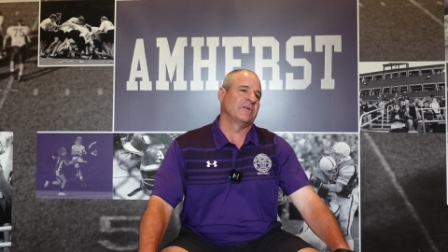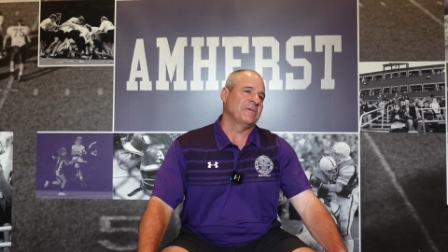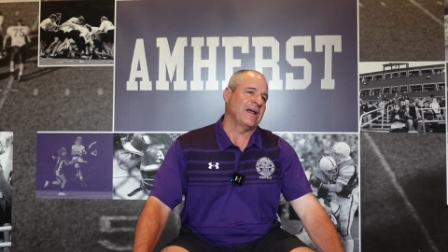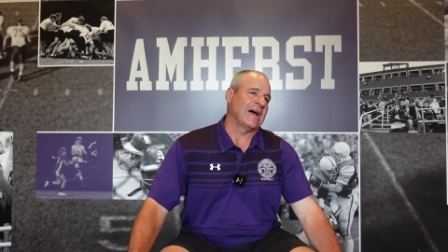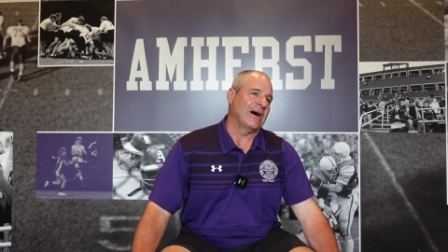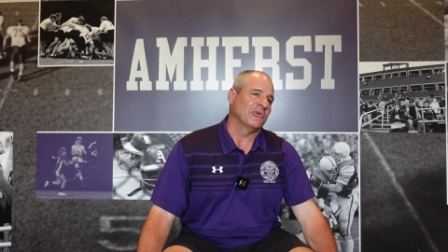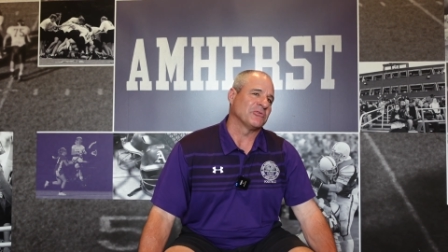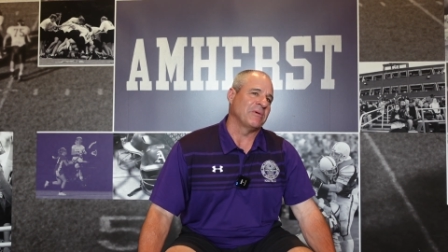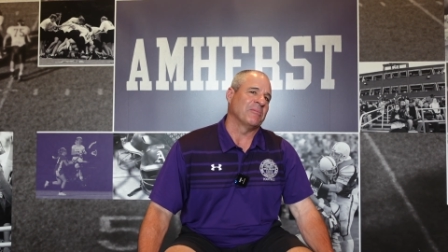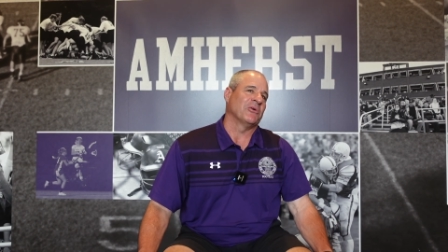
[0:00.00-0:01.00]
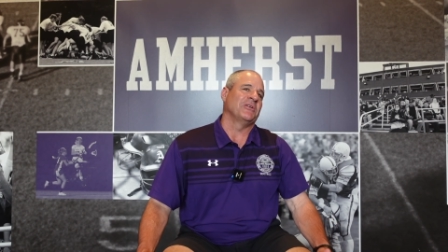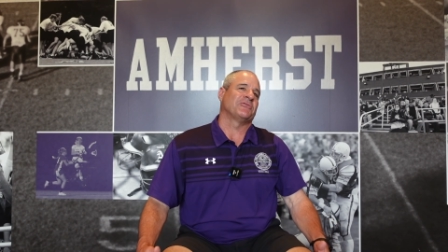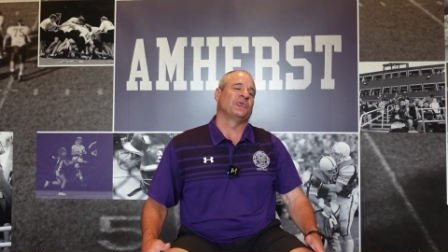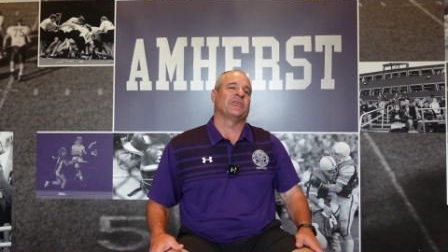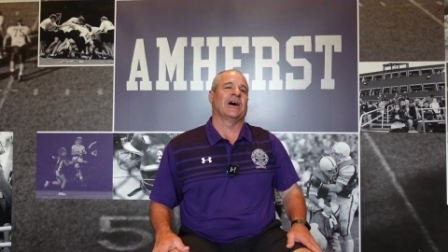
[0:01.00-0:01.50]
I mean, I always remember in
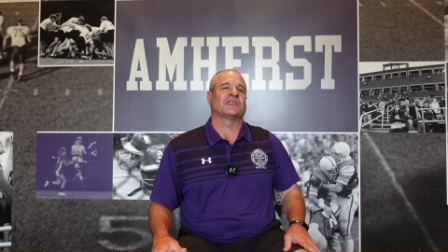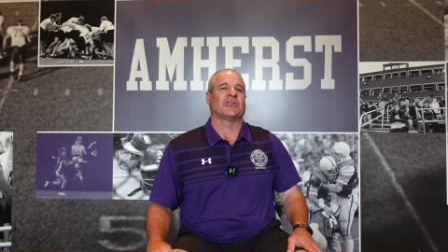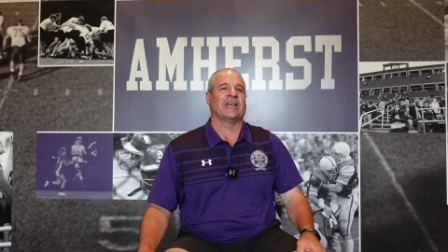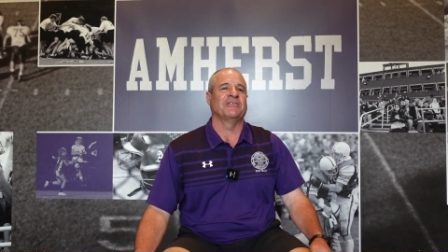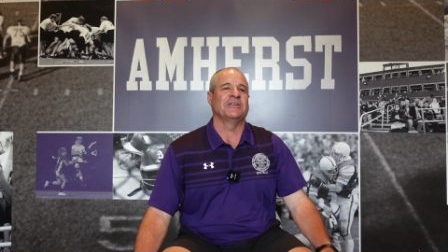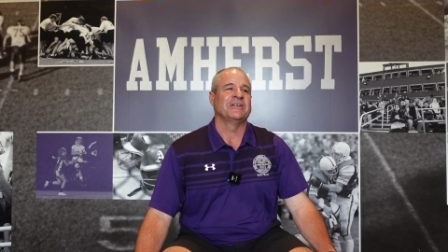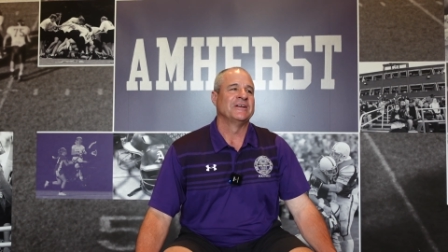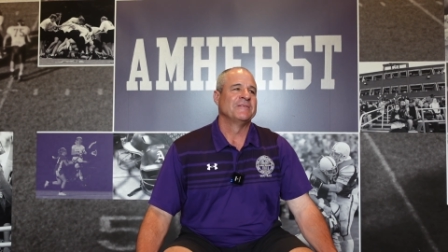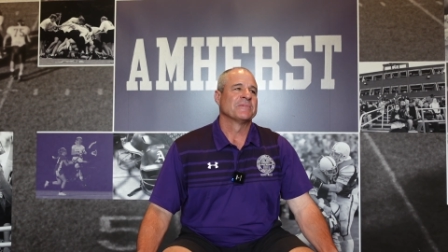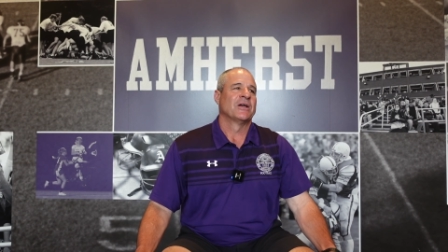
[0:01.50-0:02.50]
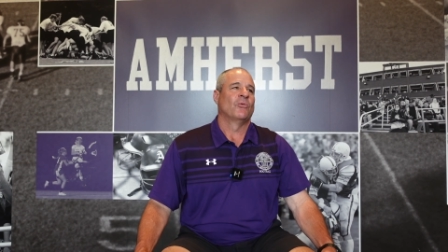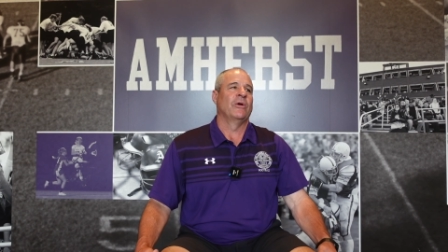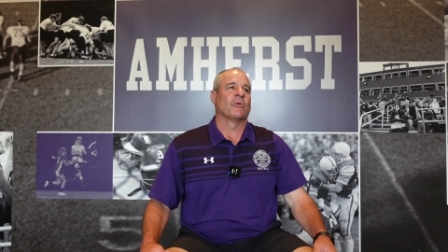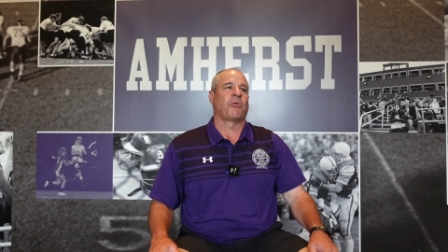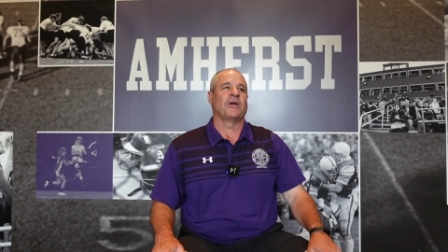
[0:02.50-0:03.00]
2011, we
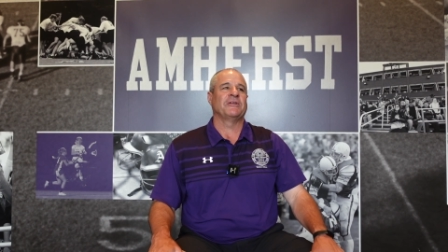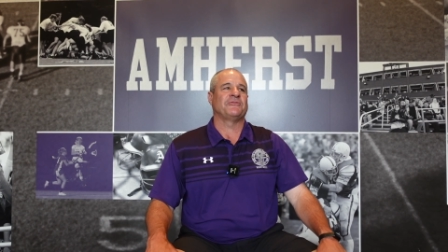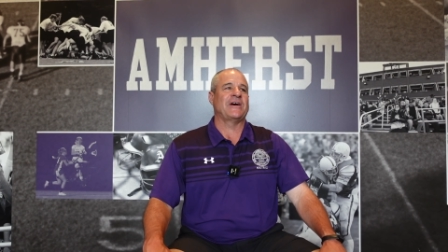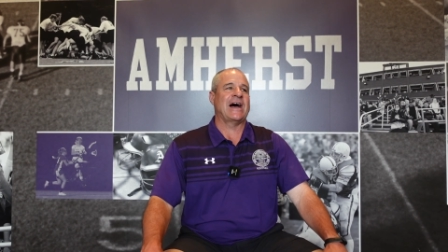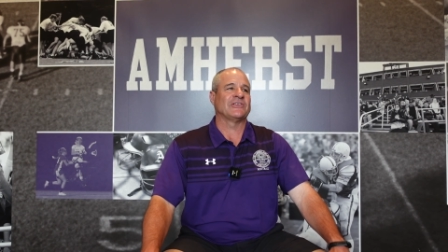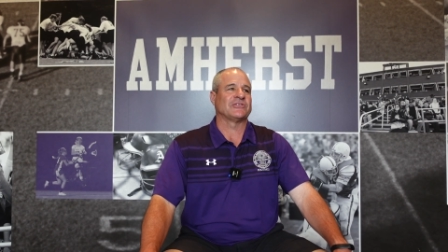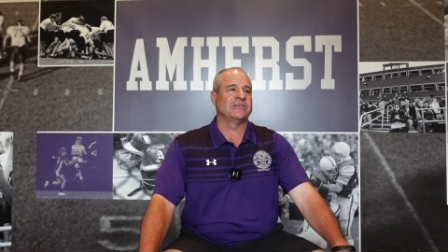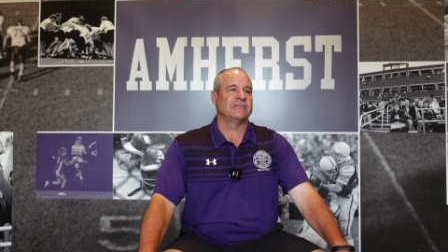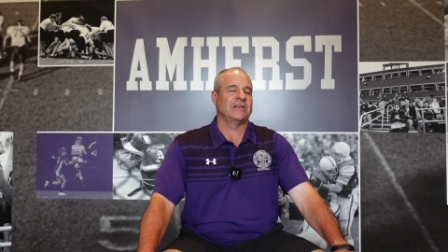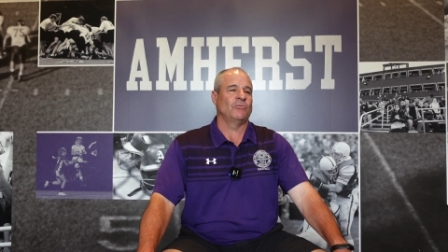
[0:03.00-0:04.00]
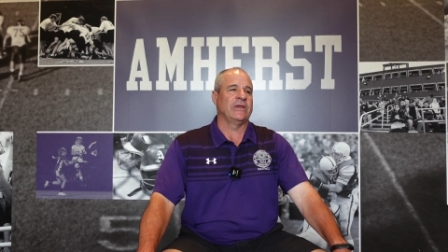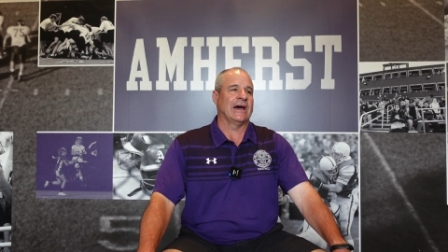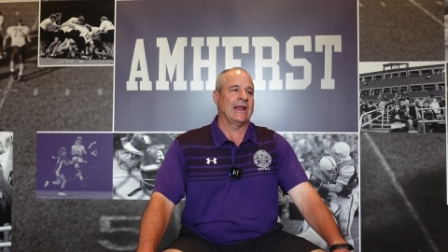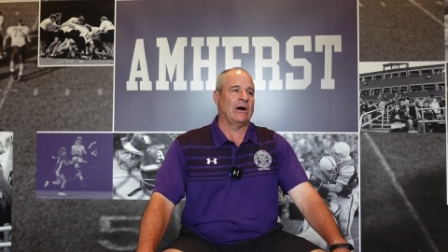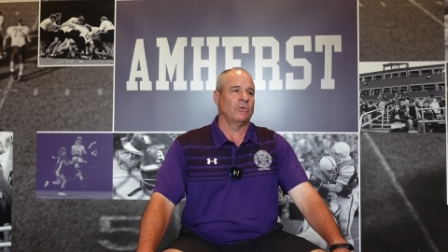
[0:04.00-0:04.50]
were playing fast, and we
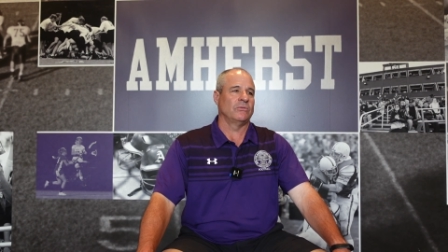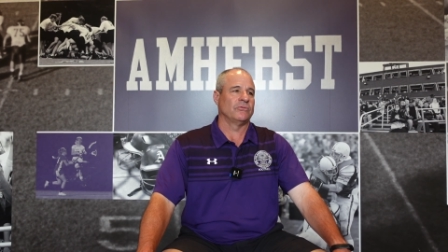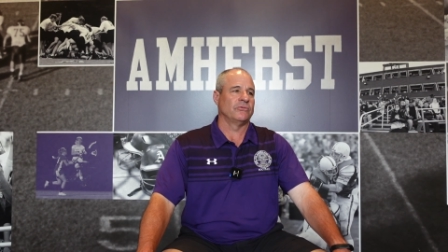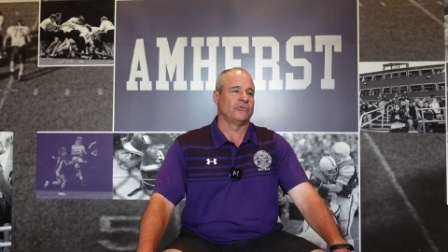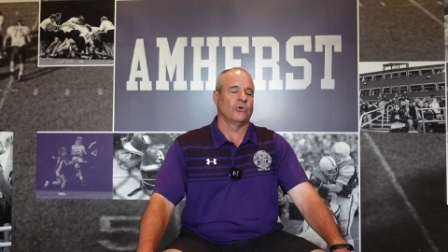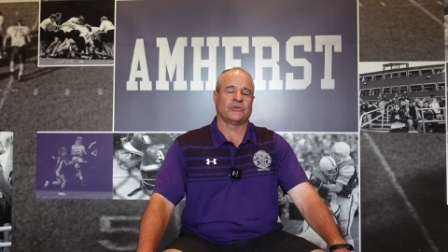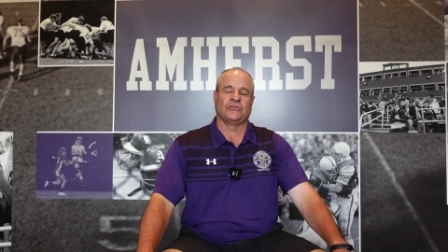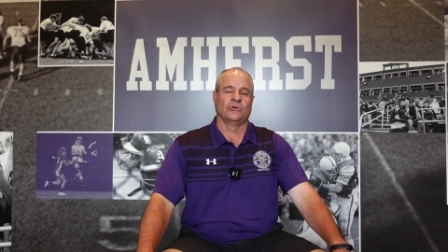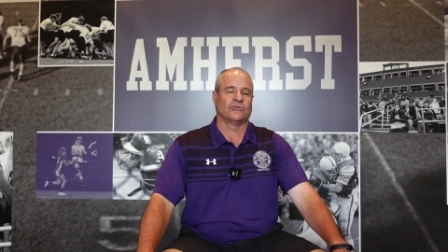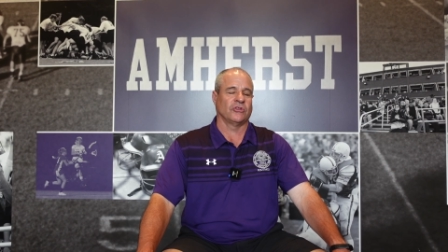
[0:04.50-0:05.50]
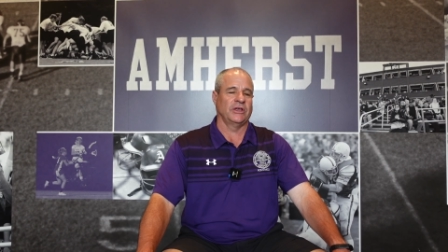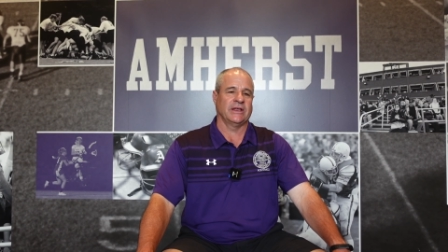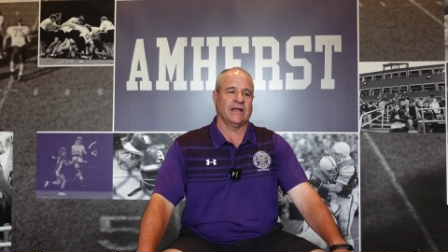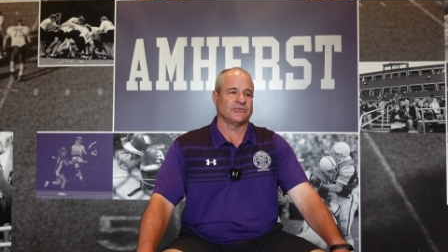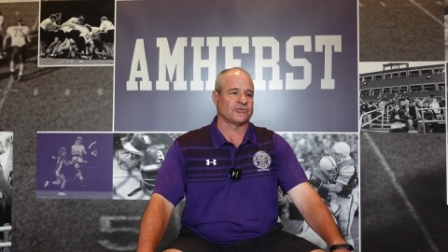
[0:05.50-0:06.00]
got out to a huge lead
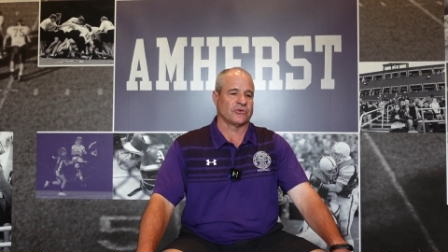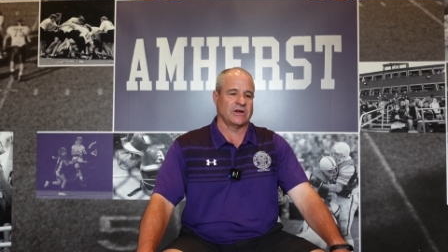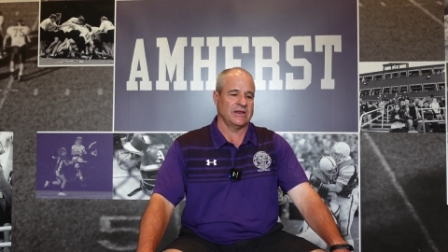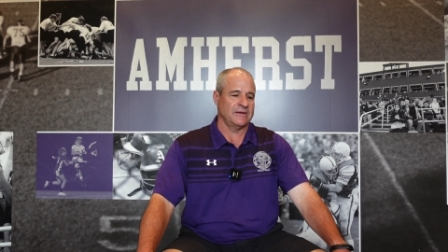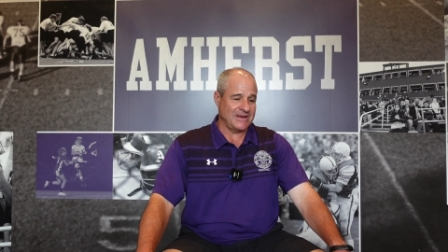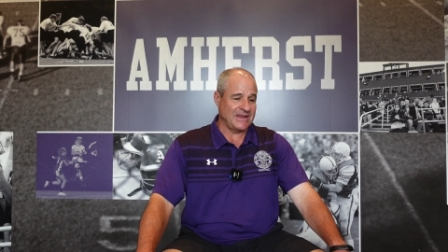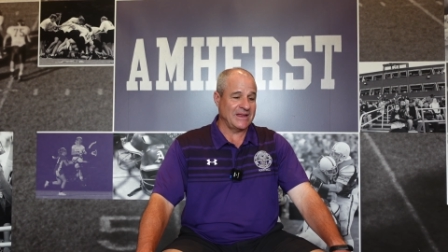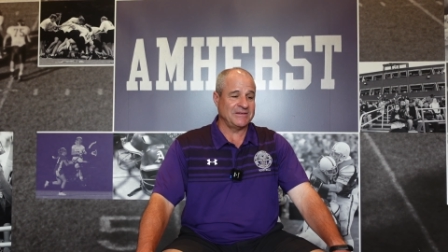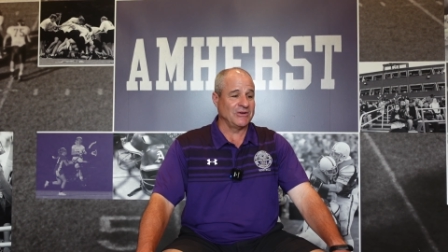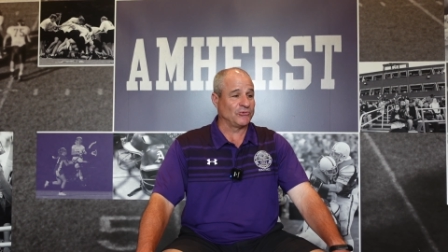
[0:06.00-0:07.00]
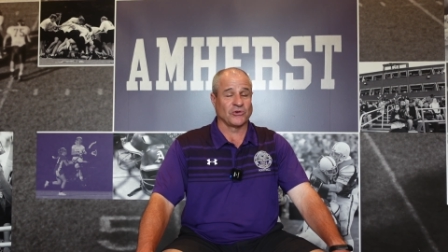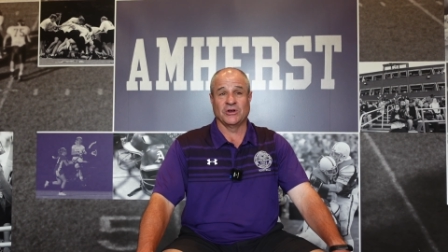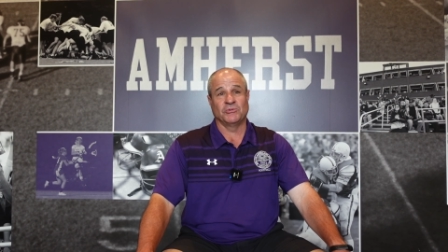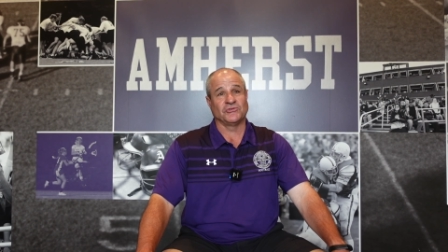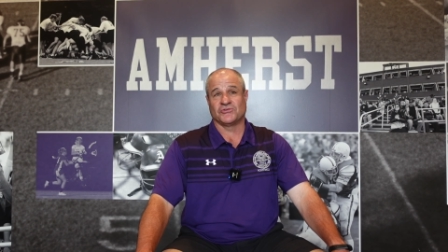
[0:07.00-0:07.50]
against Trinity. And then,
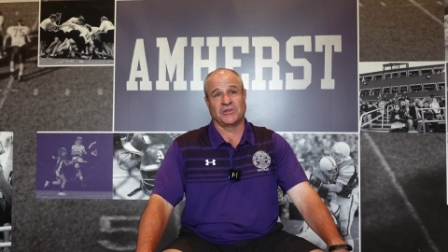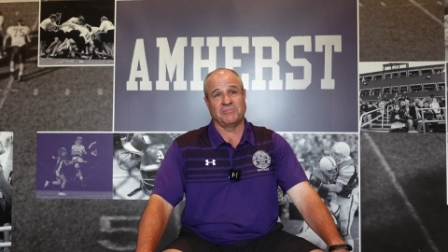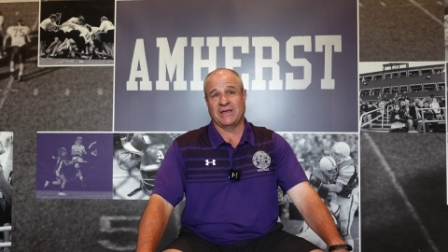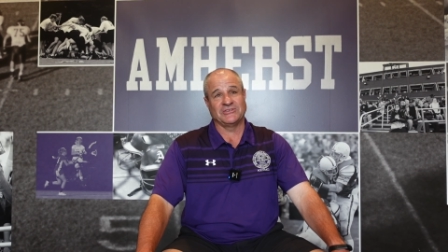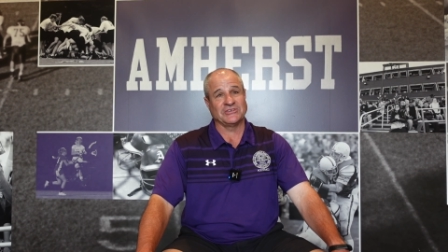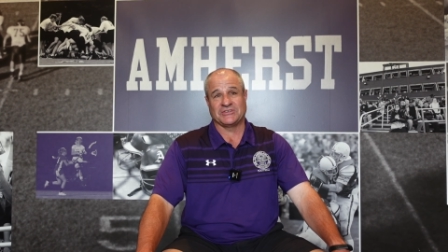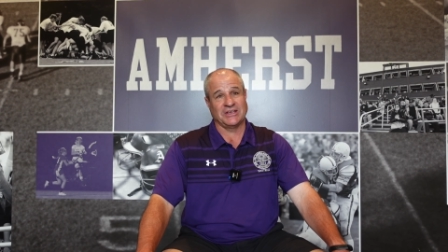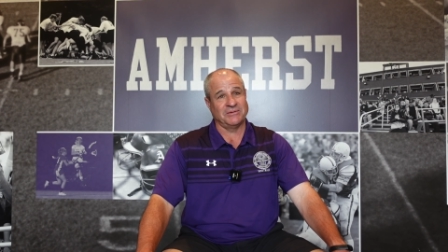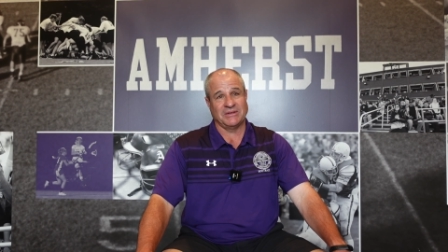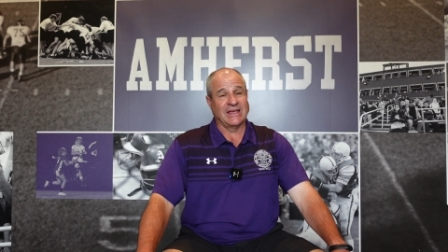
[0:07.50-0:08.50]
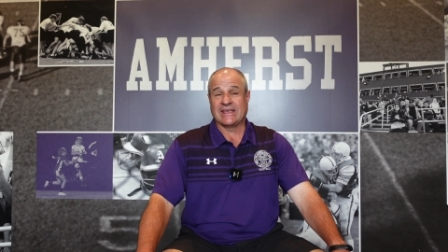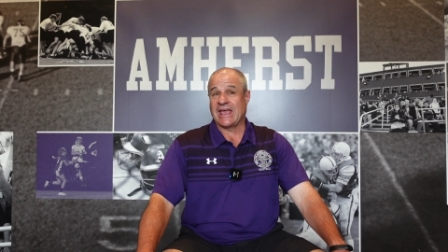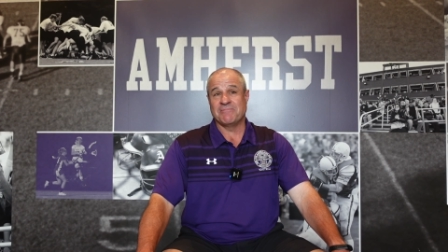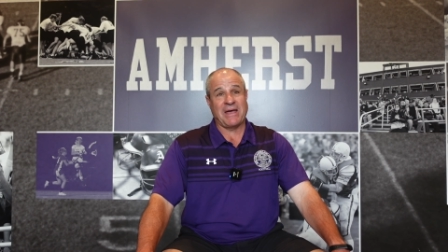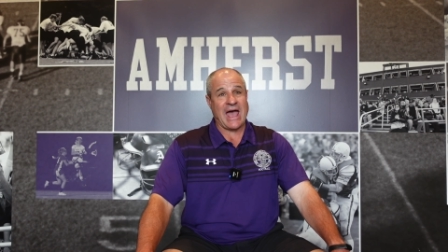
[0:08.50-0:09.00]
Trinity was an amazing team, and they
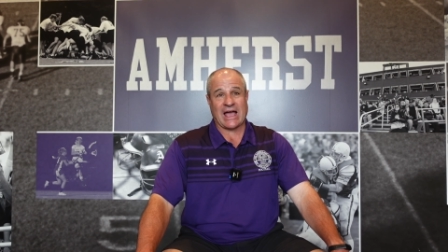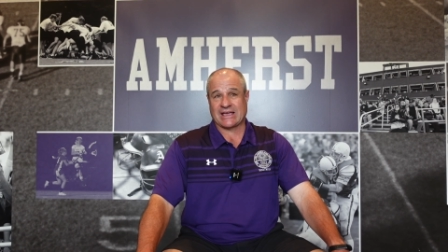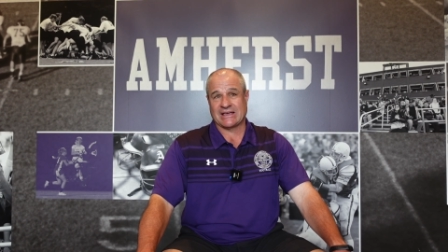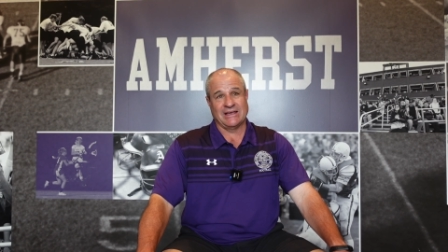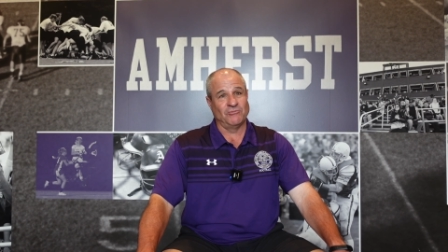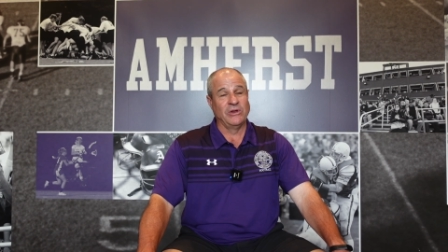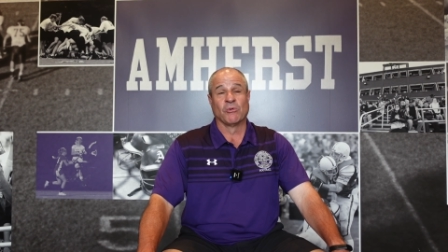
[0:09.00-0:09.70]
came back, and we